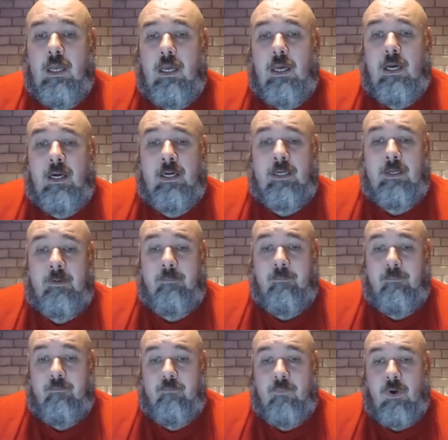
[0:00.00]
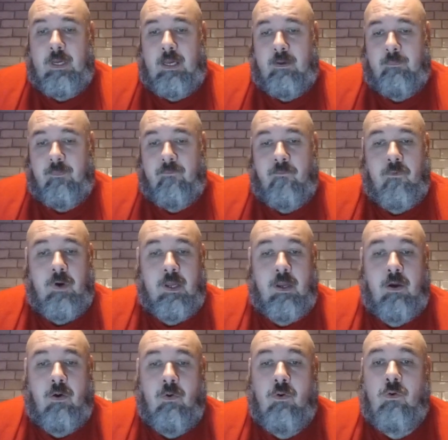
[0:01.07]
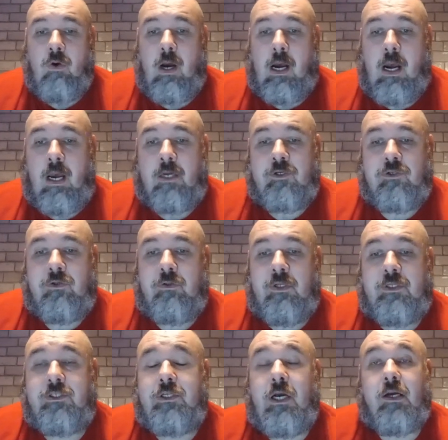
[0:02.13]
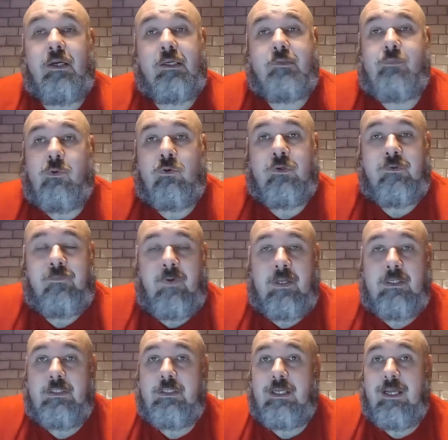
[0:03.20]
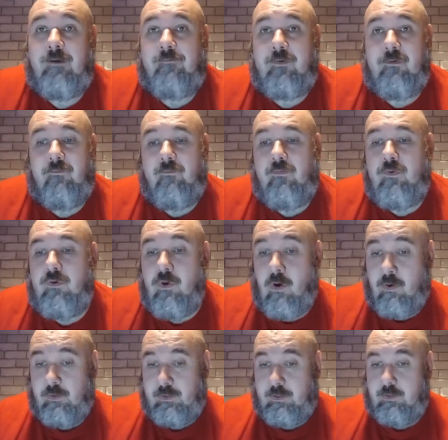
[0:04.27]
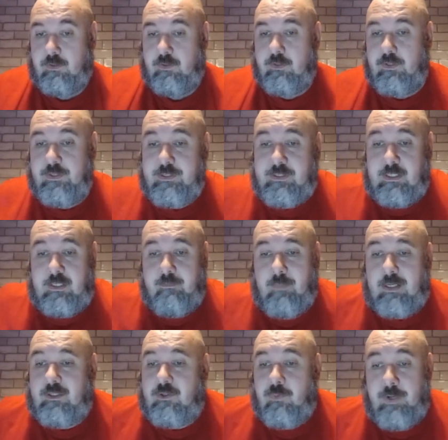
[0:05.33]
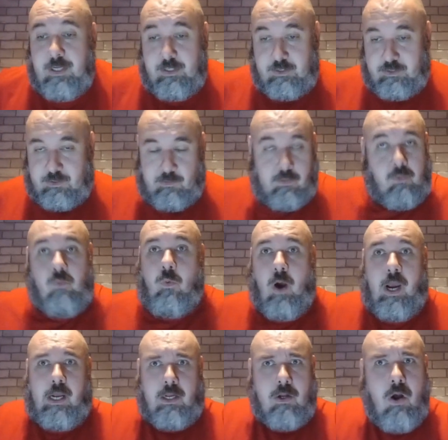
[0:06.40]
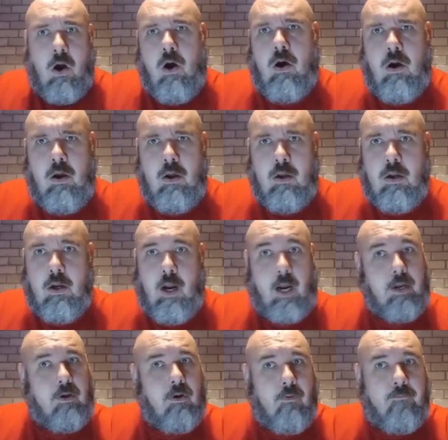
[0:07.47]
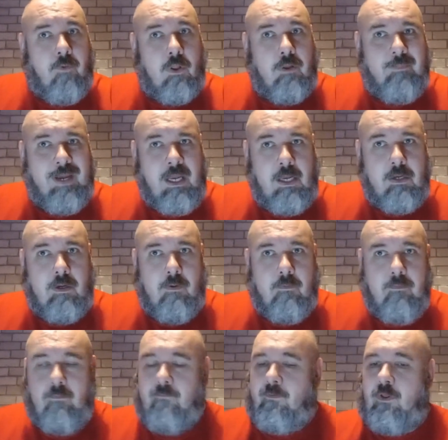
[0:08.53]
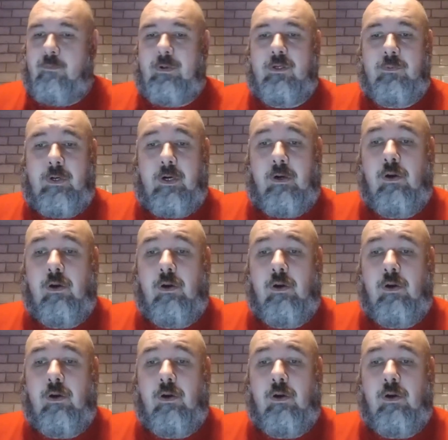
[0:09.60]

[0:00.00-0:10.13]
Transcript: Okay, before I go, AstroLizs Young Explorers Fund, if you've not seen my tweets, why not? Are you not following me? Follow me on Twitter.